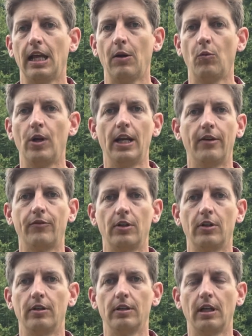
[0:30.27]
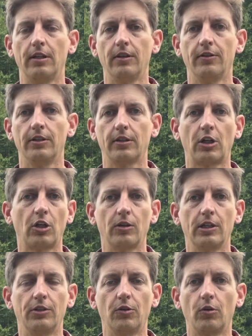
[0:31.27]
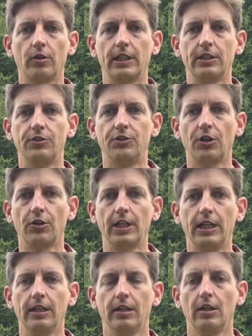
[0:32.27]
whenever the current door gets dirty